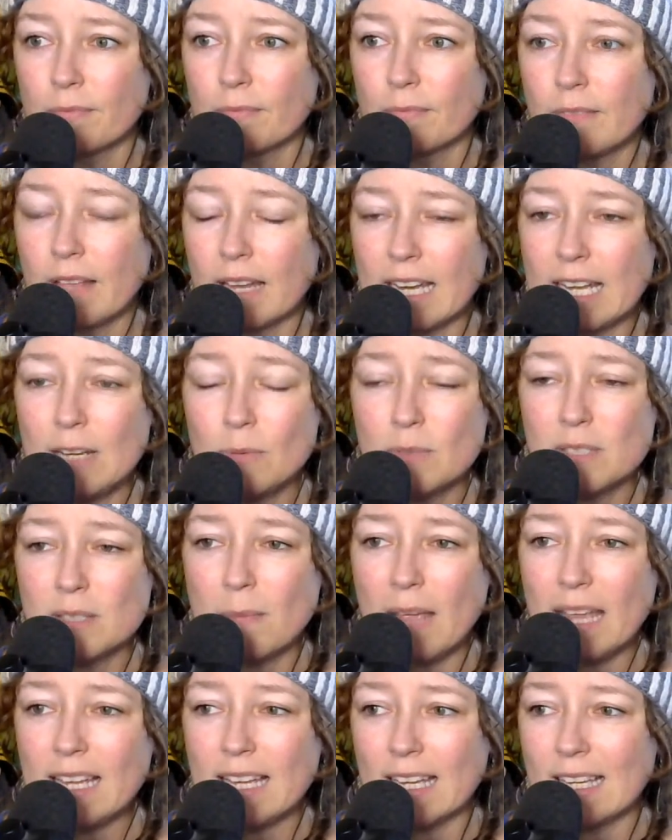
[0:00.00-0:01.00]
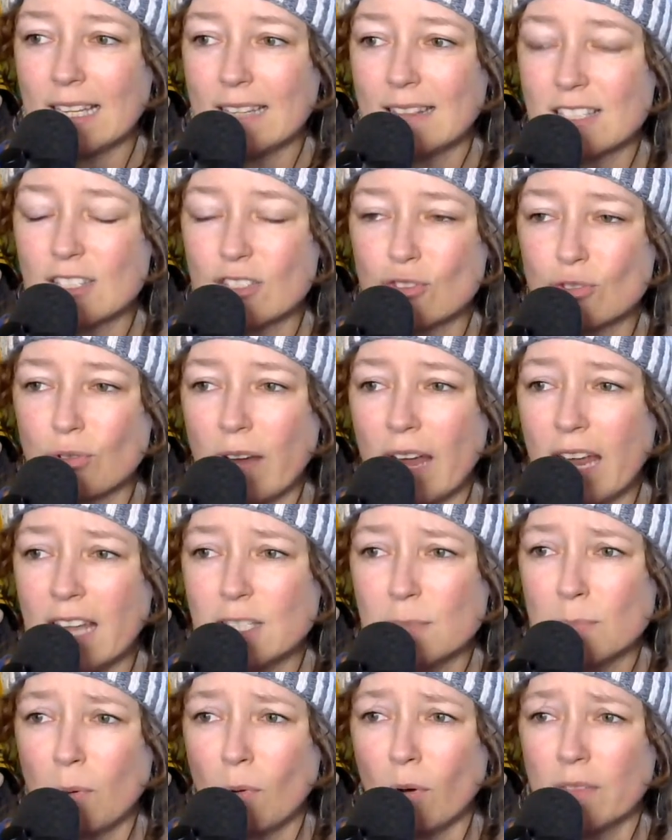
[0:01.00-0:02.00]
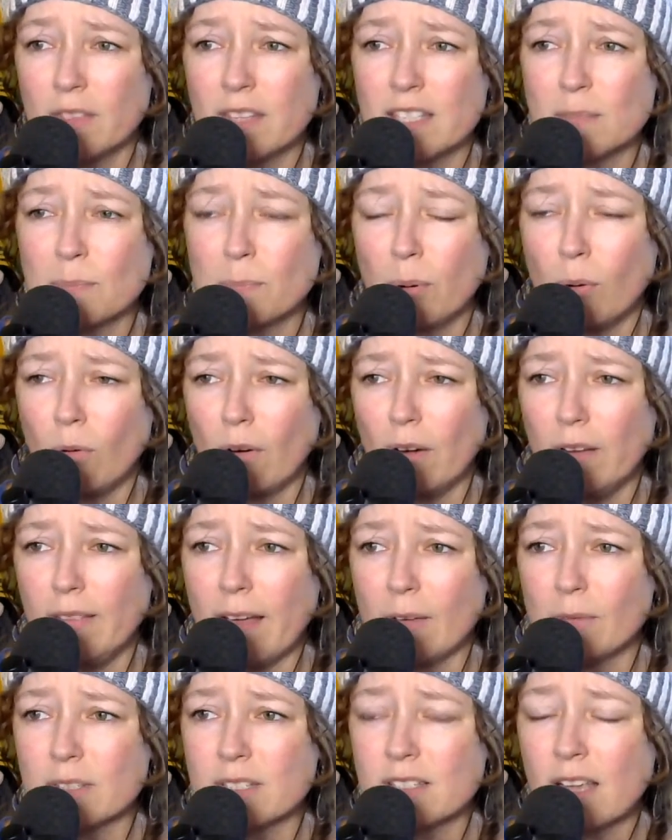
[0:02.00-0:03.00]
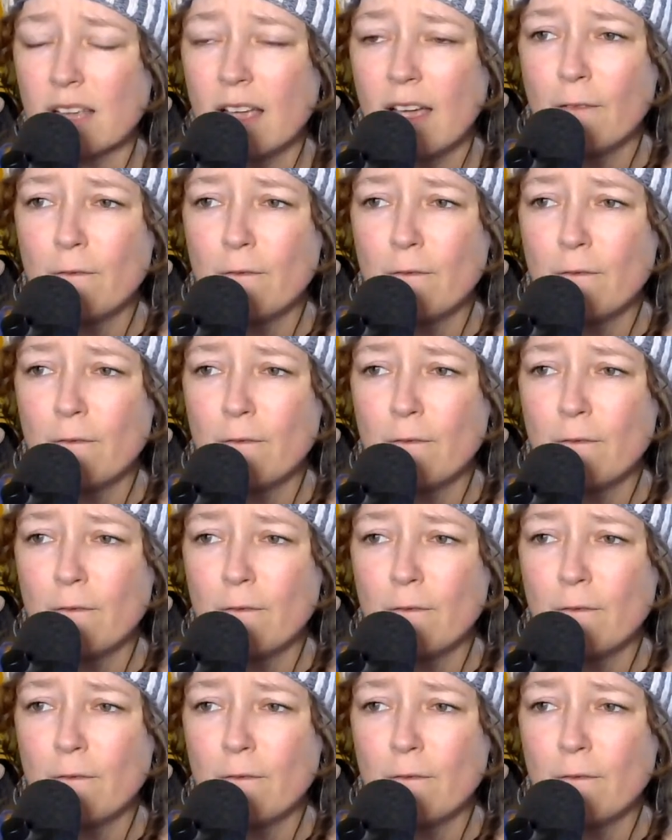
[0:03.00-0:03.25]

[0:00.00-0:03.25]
that he was making, this trans porn, this porn that was